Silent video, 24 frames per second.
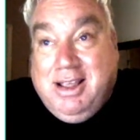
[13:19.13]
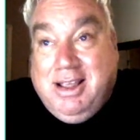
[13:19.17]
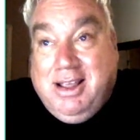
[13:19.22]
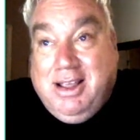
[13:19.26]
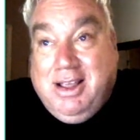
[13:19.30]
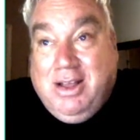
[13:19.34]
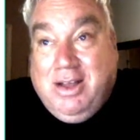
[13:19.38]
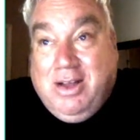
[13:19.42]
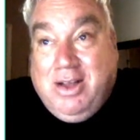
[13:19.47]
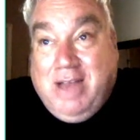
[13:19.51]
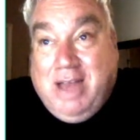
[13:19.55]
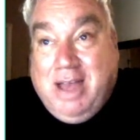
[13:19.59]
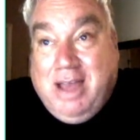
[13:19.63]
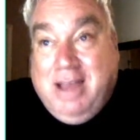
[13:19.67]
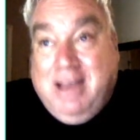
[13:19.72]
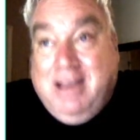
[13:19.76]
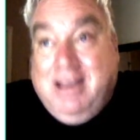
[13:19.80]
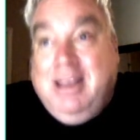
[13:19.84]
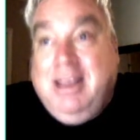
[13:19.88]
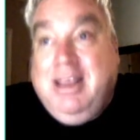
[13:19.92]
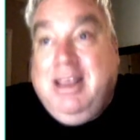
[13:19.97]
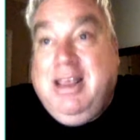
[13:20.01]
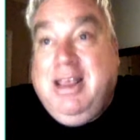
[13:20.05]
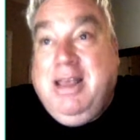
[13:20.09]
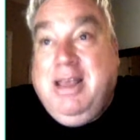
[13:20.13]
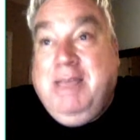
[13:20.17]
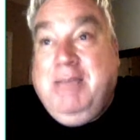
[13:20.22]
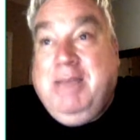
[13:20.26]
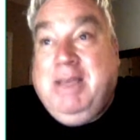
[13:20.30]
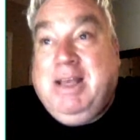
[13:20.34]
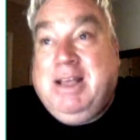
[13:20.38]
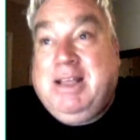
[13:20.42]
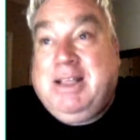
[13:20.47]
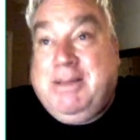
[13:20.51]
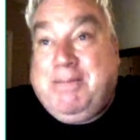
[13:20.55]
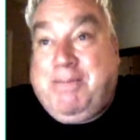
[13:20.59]
Okay?
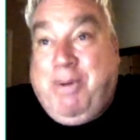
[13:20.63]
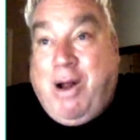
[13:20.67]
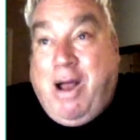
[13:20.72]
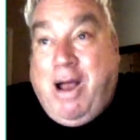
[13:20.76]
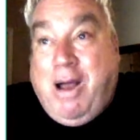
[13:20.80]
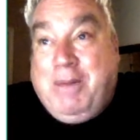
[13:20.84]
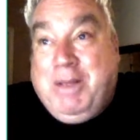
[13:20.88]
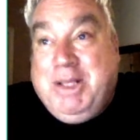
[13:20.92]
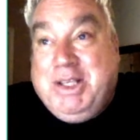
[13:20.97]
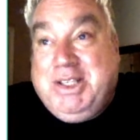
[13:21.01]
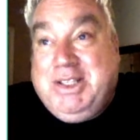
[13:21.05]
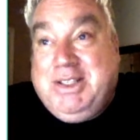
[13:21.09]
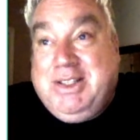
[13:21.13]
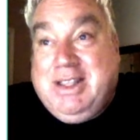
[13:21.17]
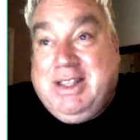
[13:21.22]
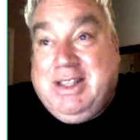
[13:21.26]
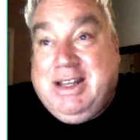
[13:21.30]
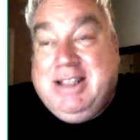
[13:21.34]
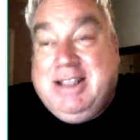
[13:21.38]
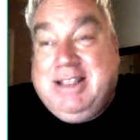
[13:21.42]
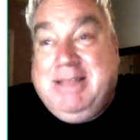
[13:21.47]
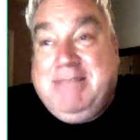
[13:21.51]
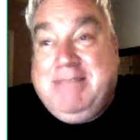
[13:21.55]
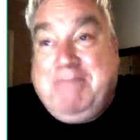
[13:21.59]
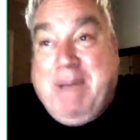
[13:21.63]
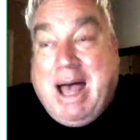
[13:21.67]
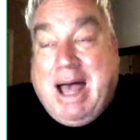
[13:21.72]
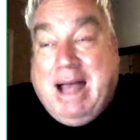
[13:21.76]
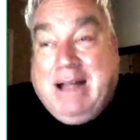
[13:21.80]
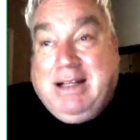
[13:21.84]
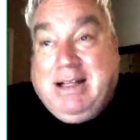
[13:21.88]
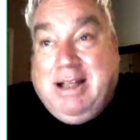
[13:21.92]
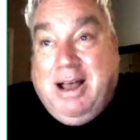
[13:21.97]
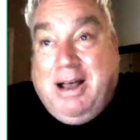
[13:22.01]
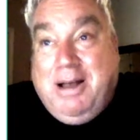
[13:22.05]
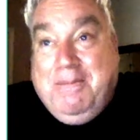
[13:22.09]
Because a promise that isn't
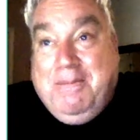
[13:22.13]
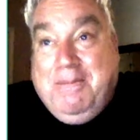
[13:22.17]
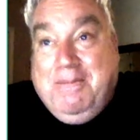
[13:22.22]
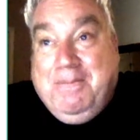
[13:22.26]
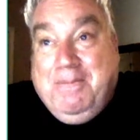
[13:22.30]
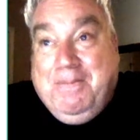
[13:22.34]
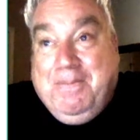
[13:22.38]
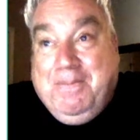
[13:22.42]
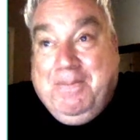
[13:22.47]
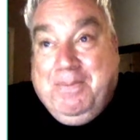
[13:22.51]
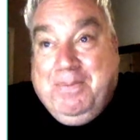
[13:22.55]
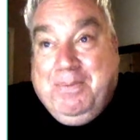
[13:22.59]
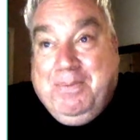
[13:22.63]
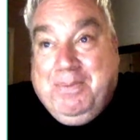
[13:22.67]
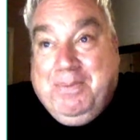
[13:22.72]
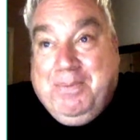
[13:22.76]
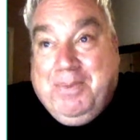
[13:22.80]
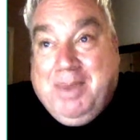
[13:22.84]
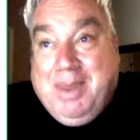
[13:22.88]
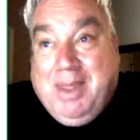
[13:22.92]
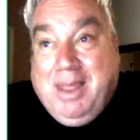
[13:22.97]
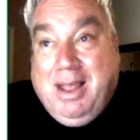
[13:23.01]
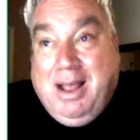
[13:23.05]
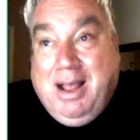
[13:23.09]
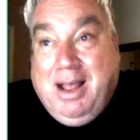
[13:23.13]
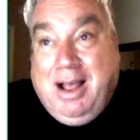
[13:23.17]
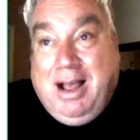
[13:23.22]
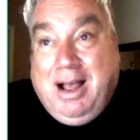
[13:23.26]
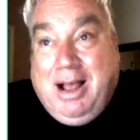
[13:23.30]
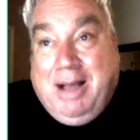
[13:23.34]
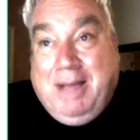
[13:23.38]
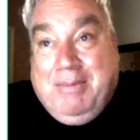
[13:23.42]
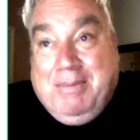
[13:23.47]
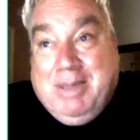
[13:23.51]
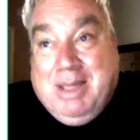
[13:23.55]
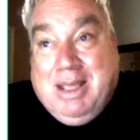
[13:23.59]
backed up
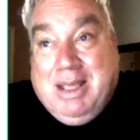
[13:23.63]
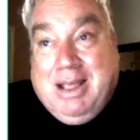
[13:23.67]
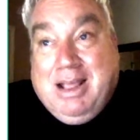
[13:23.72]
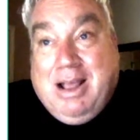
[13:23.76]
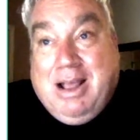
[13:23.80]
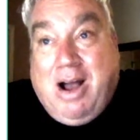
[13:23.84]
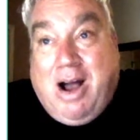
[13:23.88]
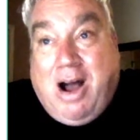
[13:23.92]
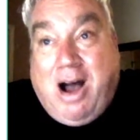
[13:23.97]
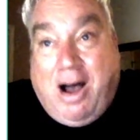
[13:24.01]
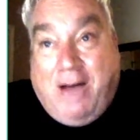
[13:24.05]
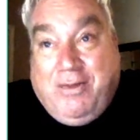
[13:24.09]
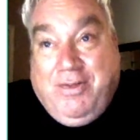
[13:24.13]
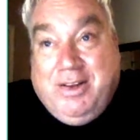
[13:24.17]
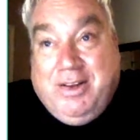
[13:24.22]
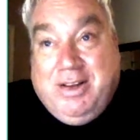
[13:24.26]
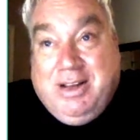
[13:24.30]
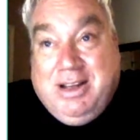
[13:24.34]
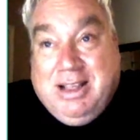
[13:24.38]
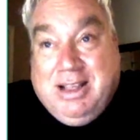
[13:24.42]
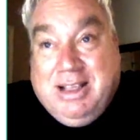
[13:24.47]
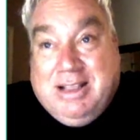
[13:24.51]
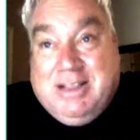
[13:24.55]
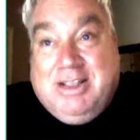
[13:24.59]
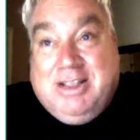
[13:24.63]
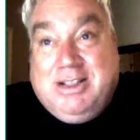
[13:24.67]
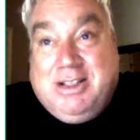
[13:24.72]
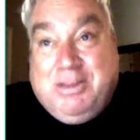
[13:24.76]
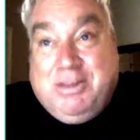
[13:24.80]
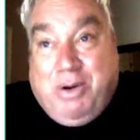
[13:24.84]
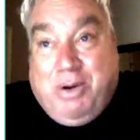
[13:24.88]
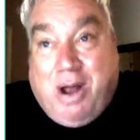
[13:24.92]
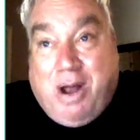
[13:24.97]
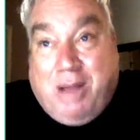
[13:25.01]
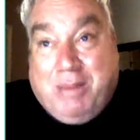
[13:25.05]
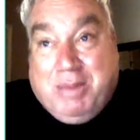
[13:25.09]
often isn't a
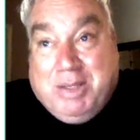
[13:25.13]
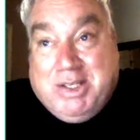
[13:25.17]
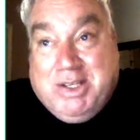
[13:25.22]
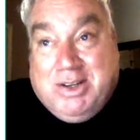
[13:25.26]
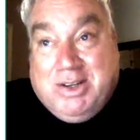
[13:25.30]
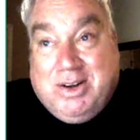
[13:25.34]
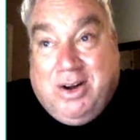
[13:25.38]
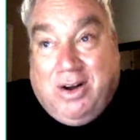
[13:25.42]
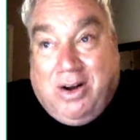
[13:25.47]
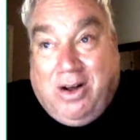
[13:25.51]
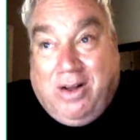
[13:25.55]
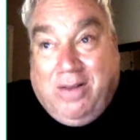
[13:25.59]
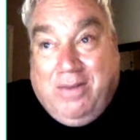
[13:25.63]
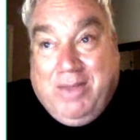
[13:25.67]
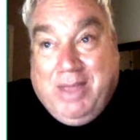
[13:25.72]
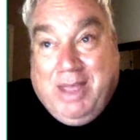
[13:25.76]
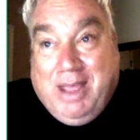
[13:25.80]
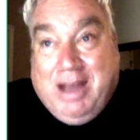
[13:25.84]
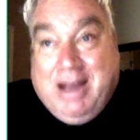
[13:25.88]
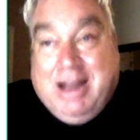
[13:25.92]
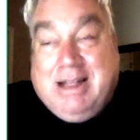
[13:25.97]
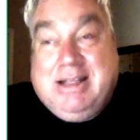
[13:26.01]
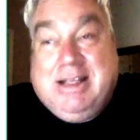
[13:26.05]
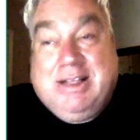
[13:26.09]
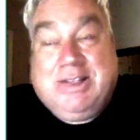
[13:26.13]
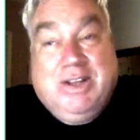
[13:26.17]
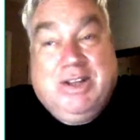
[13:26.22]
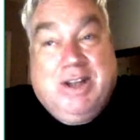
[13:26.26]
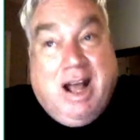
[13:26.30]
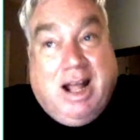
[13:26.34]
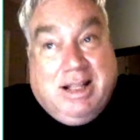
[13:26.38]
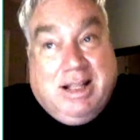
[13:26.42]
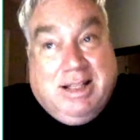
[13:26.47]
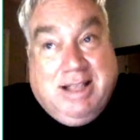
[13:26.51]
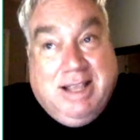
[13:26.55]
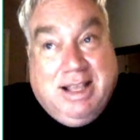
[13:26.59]
promise at all. And it does
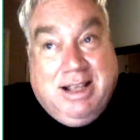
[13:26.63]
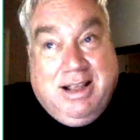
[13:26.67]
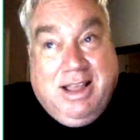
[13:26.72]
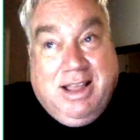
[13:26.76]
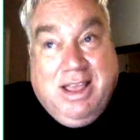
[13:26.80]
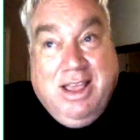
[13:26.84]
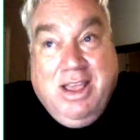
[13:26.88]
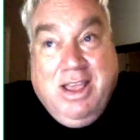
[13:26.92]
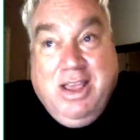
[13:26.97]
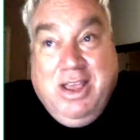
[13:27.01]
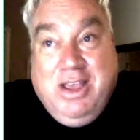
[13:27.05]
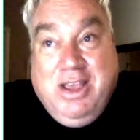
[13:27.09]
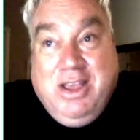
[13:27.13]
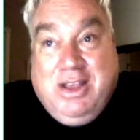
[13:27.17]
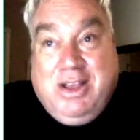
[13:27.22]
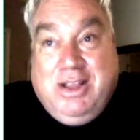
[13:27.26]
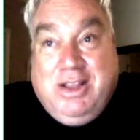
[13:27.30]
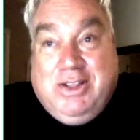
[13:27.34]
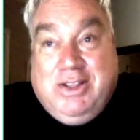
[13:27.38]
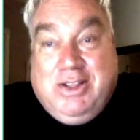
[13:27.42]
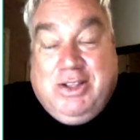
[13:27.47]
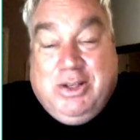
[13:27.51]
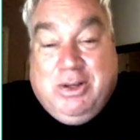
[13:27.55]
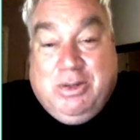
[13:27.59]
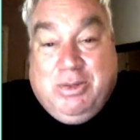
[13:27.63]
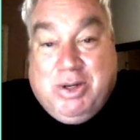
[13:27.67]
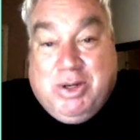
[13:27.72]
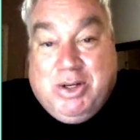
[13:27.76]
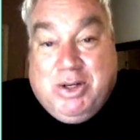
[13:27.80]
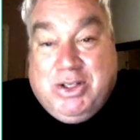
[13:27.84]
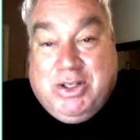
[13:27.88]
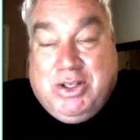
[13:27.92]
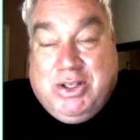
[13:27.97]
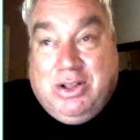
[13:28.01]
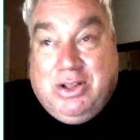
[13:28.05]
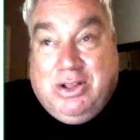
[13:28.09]
not take
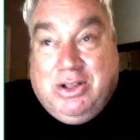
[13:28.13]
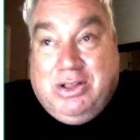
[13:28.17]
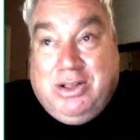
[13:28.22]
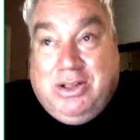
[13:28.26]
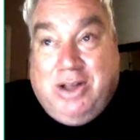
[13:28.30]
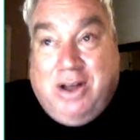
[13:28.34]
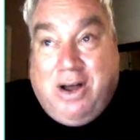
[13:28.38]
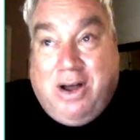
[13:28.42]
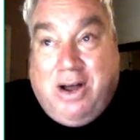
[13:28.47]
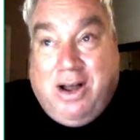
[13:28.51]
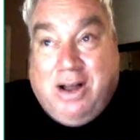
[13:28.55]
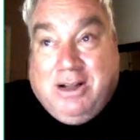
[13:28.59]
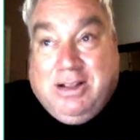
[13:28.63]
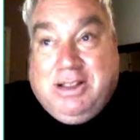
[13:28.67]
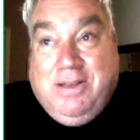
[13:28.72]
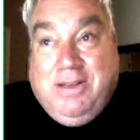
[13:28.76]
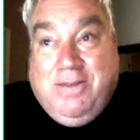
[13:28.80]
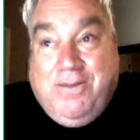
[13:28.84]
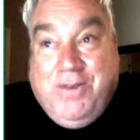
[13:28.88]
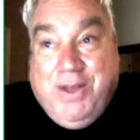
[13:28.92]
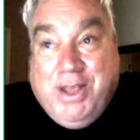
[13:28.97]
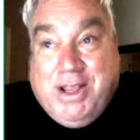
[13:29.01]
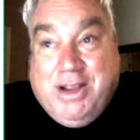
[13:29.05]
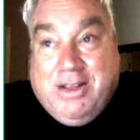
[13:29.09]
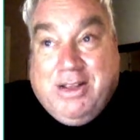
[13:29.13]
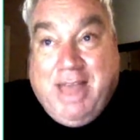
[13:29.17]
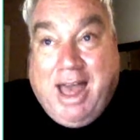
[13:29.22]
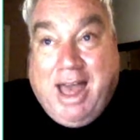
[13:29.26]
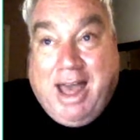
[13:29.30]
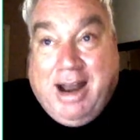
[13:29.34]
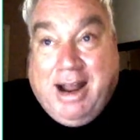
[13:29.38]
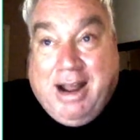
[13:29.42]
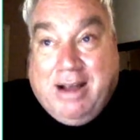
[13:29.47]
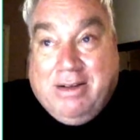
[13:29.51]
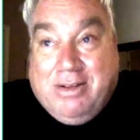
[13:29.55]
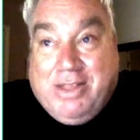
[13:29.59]
consumers long to figure
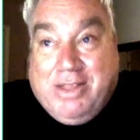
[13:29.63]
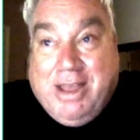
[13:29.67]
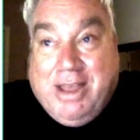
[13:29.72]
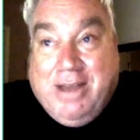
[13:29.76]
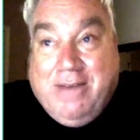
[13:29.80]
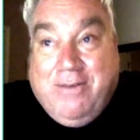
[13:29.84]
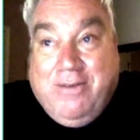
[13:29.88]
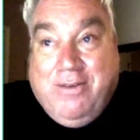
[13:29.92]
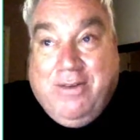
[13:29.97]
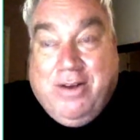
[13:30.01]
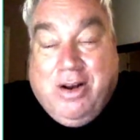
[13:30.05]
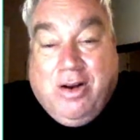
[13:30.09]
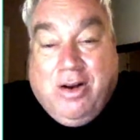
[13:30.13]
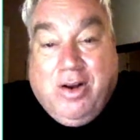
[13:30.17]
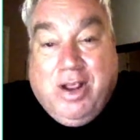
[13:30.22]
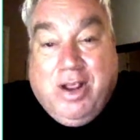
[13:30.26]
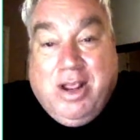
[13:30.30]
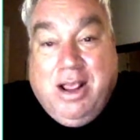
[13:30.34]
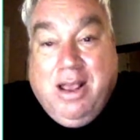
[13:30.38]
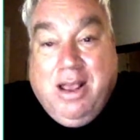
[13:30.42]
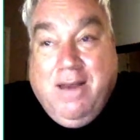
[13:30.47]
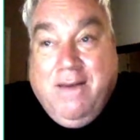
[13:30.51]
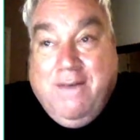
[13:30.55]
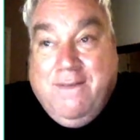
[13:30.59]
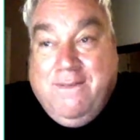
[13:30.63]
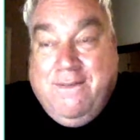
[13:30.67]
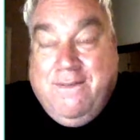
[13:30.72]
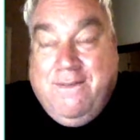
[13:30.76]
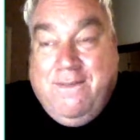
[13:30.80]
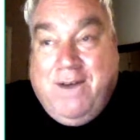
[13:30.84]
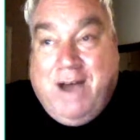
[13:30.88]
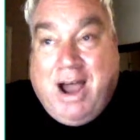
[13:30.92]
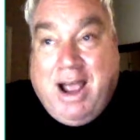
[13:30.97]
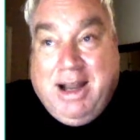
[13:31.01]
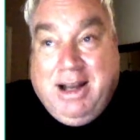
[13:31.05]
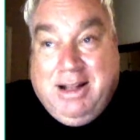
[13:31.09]
that out. They have very
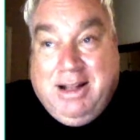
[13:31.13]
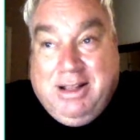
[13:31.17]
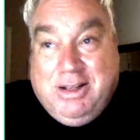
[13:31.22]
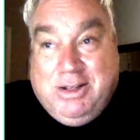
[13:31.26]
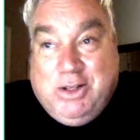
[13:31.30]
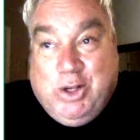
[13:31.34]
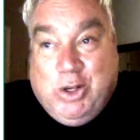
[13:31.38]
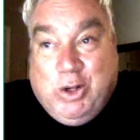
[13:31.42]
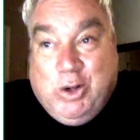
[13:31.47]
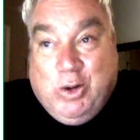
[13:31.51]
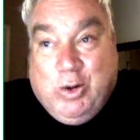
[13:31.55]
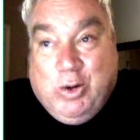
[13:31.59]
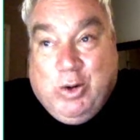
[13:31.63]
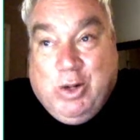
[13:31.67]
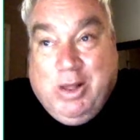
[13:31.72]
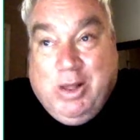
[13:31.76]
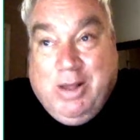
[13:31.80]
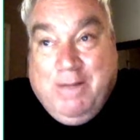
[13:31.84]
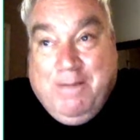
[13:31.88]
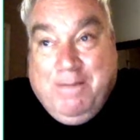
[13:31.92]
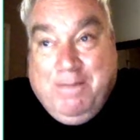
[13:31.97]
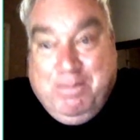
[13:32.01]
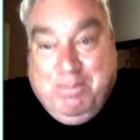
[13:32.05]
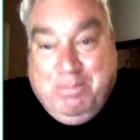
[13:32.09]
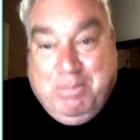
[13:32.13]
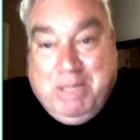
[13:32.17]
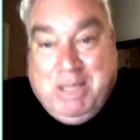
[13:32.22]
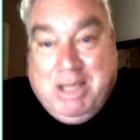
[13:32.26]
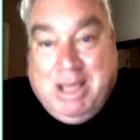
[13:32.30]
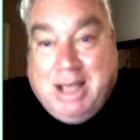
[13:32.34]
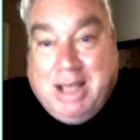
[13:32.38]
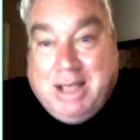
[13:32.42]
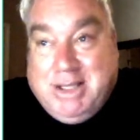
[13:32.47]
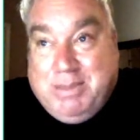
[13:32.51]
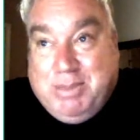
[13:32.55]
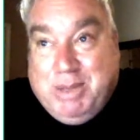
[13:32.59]
finely tuned
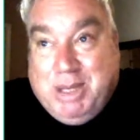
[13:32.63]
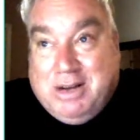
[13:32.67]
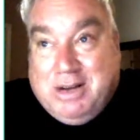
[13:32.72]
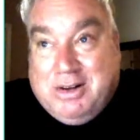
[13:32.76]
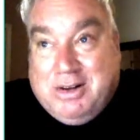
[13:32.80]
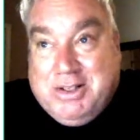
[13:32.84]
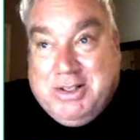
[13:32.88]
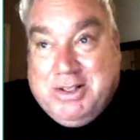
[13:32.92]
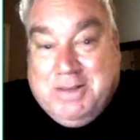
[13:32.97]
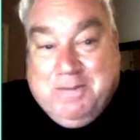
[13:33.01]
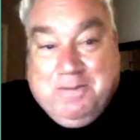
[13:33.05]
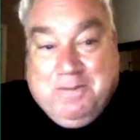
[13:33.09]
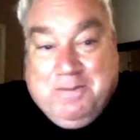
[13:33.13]
BS meters.